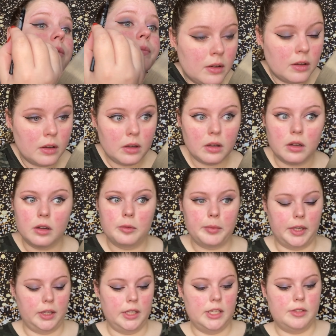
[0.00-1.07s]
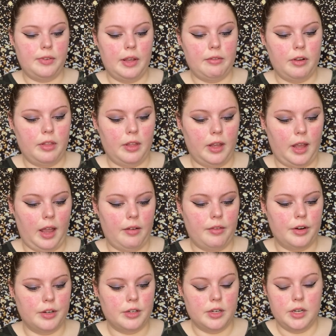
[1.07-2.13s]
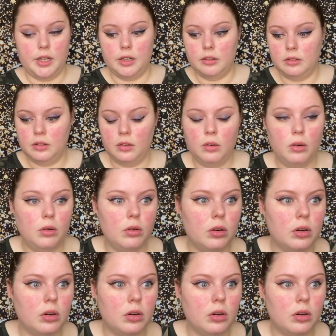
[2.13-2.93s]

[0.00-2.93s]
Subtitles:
Ugh, my least favorite thing ever to do. Whew.